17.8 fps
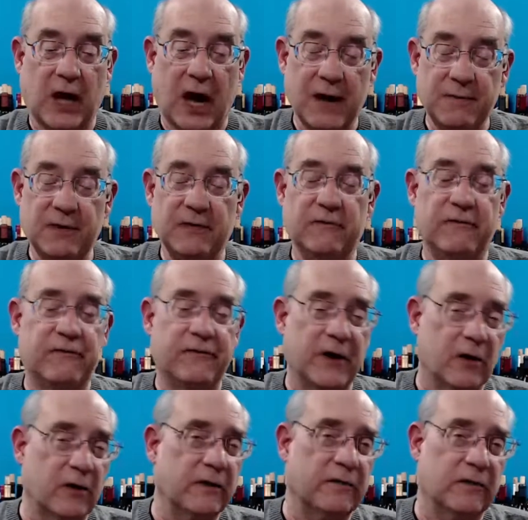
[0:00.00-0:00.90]
I've been
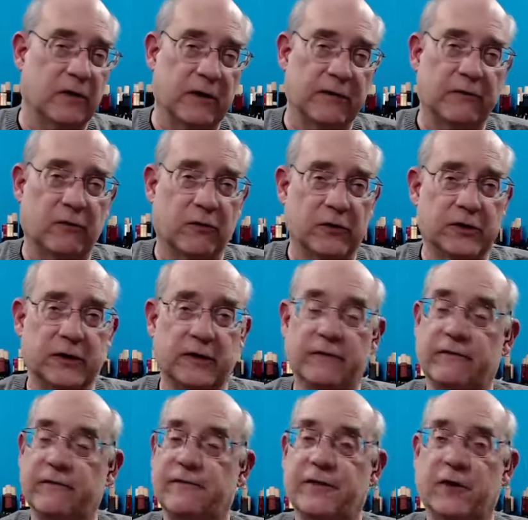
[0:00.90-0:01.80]
very, very fortunate,
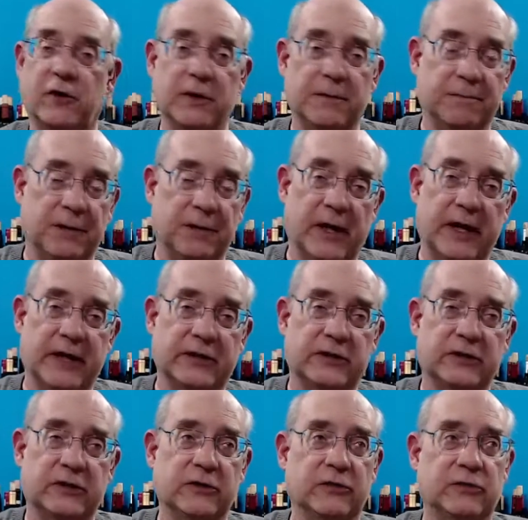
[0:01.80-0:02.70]
very
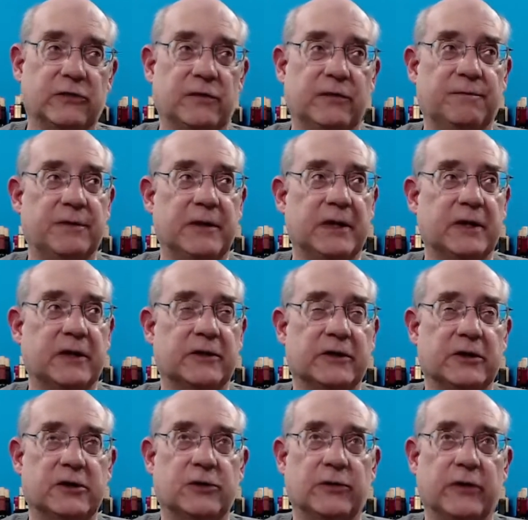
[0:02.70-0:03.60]
blessed to be in a
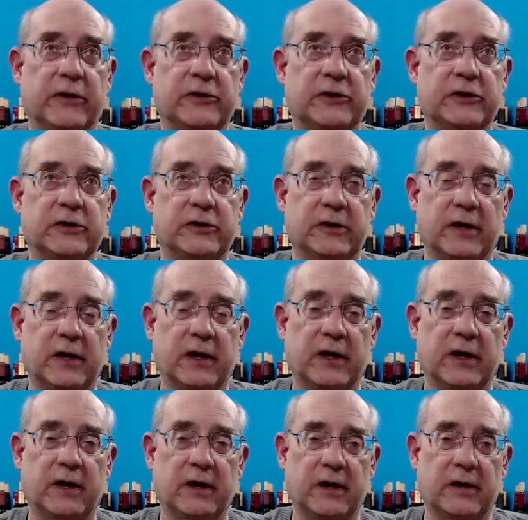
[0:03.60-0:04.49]
situation
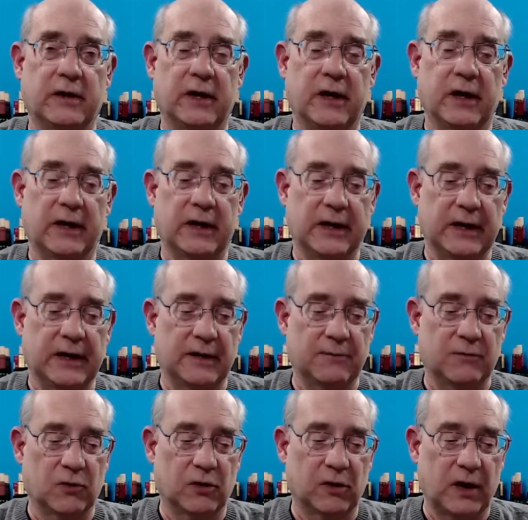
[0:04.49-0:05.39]
that I
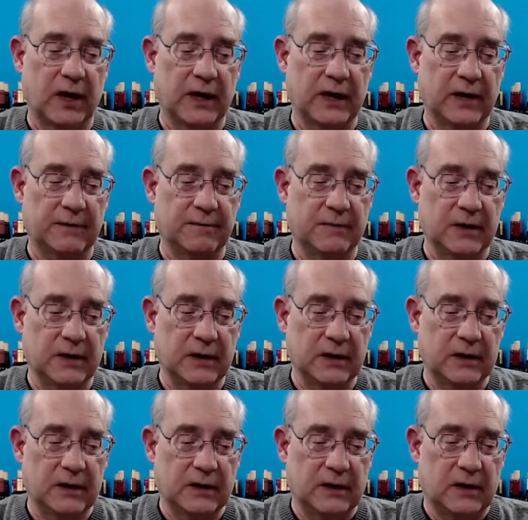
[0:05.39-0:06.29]
am, where I am
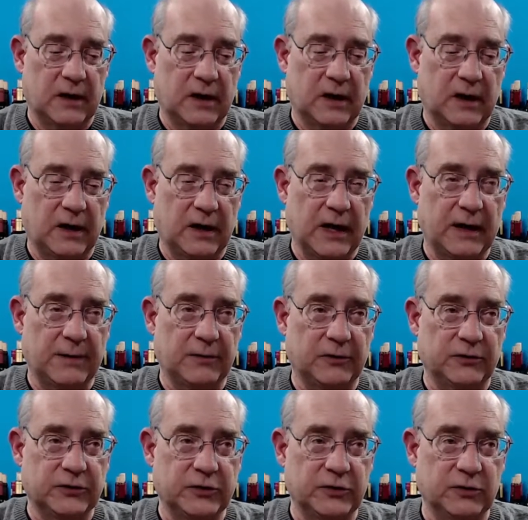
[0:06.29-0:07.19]
able
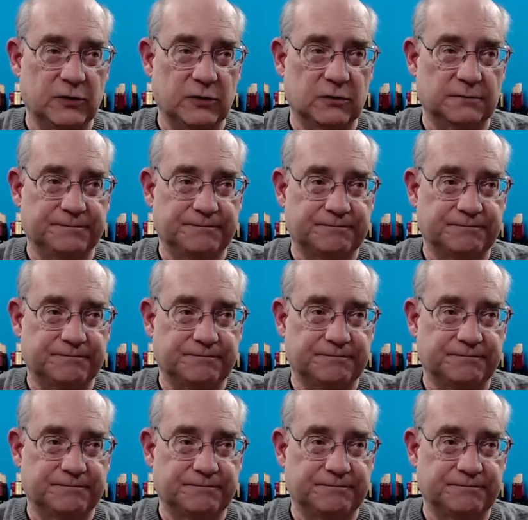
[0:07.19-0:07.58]
to